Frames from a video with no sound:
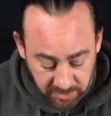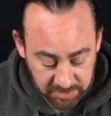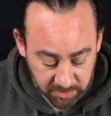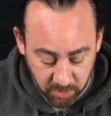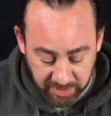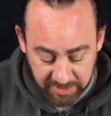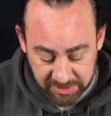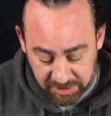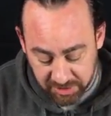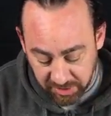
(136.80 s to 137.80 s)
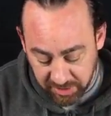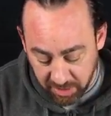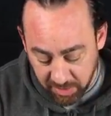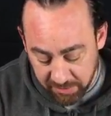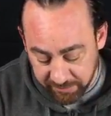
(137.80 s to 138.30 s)
So I'm quickly just going to
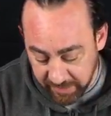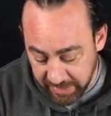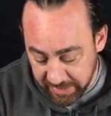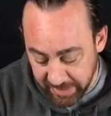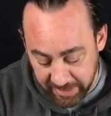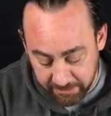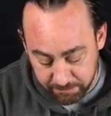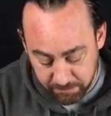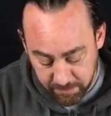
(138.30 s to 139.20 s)
go over, in and out.